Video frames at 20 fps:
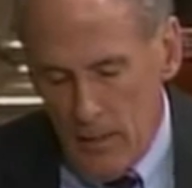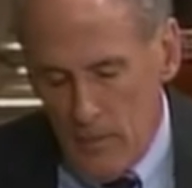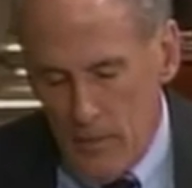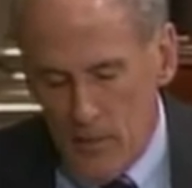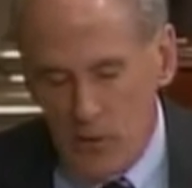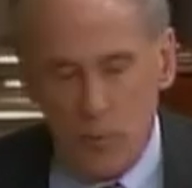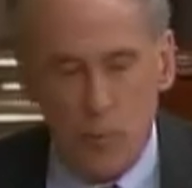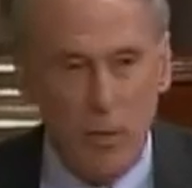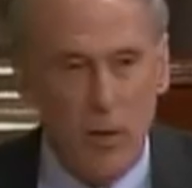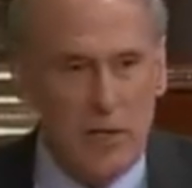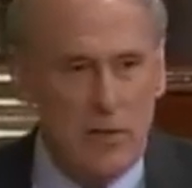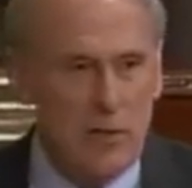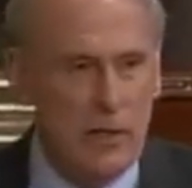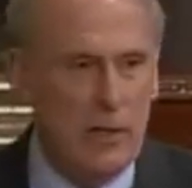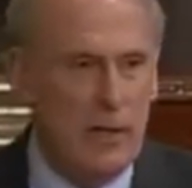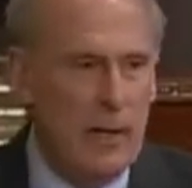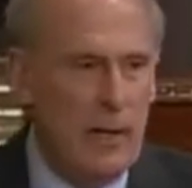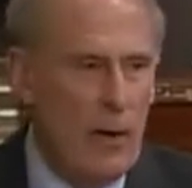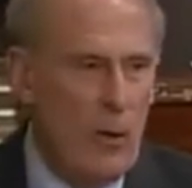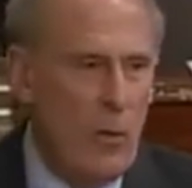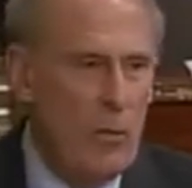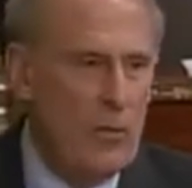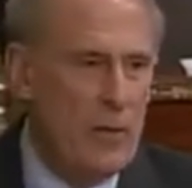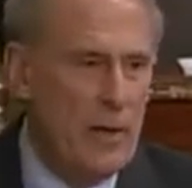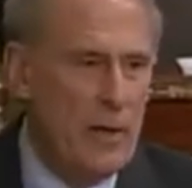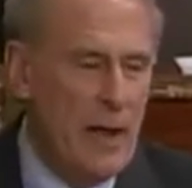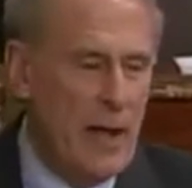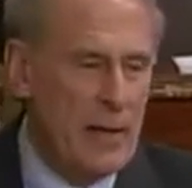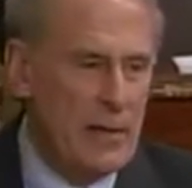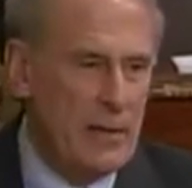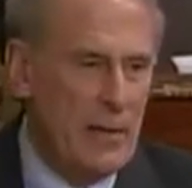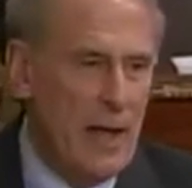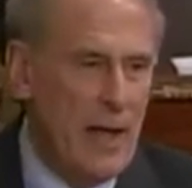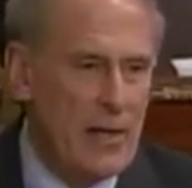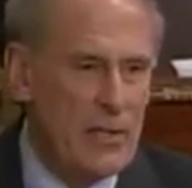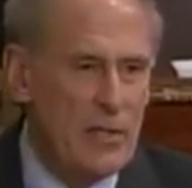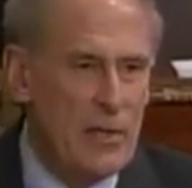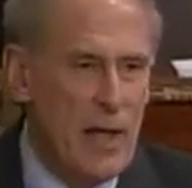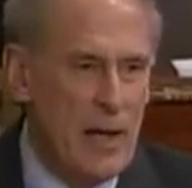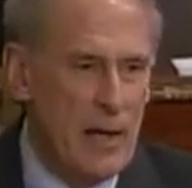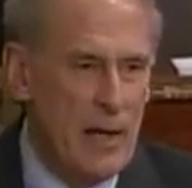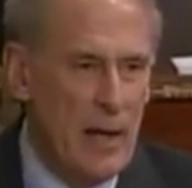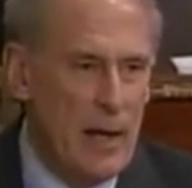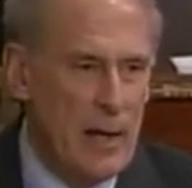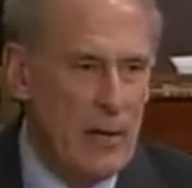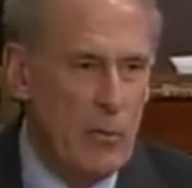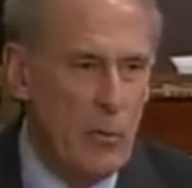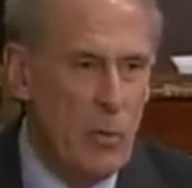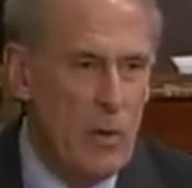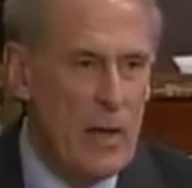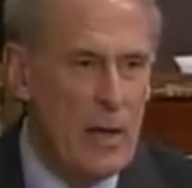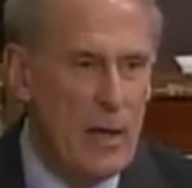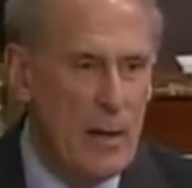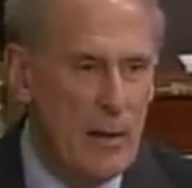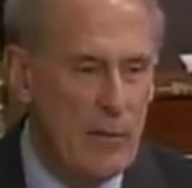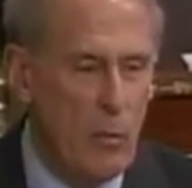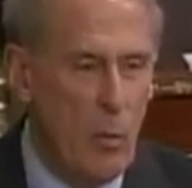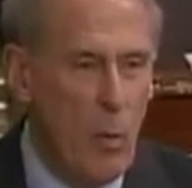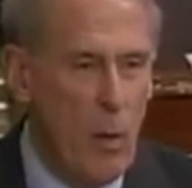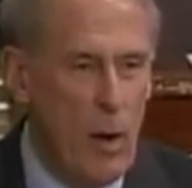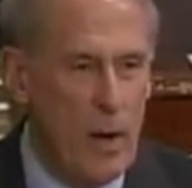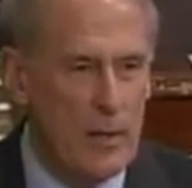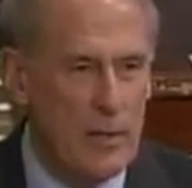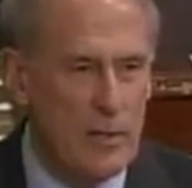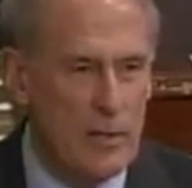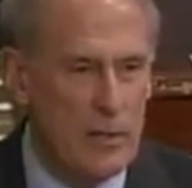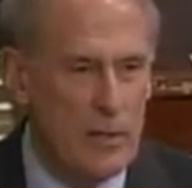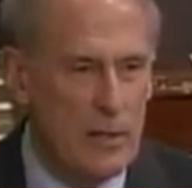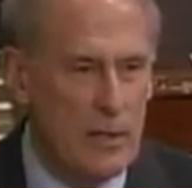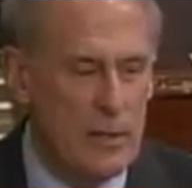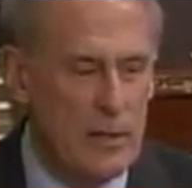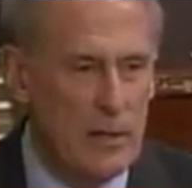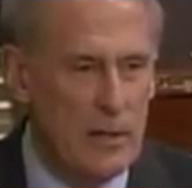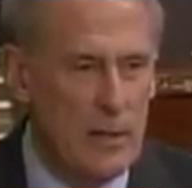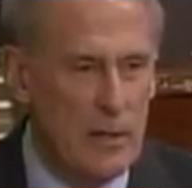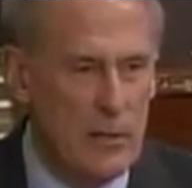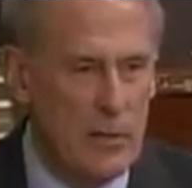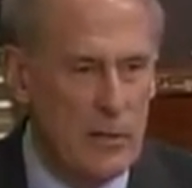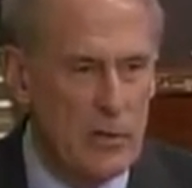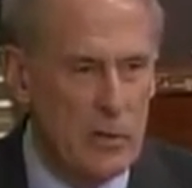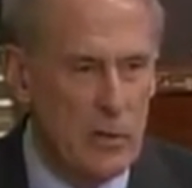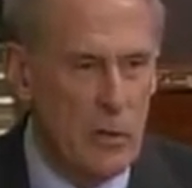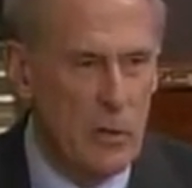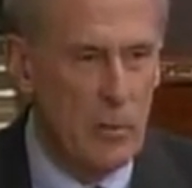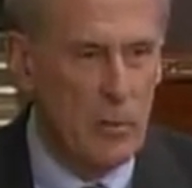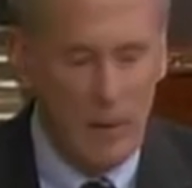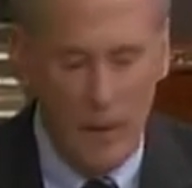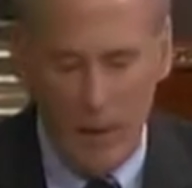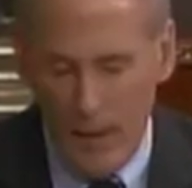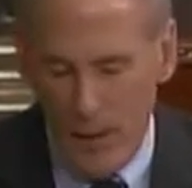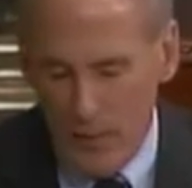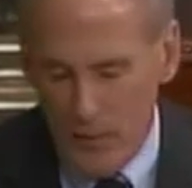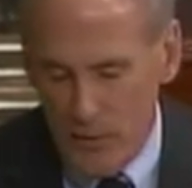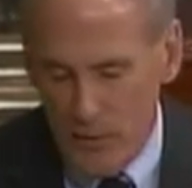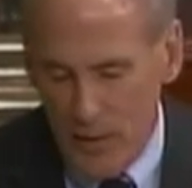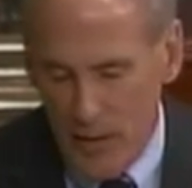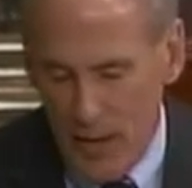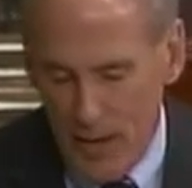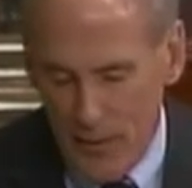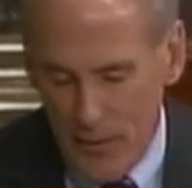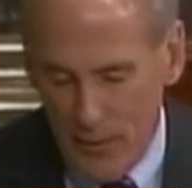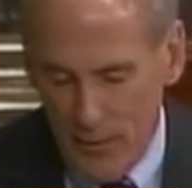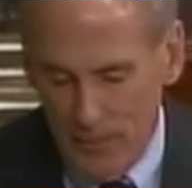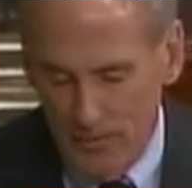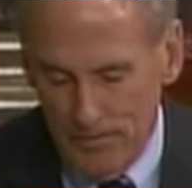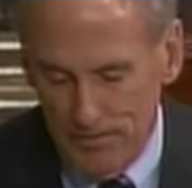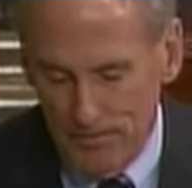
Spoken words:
Mr. President, over the last decade, we have watched the storm clouds gather.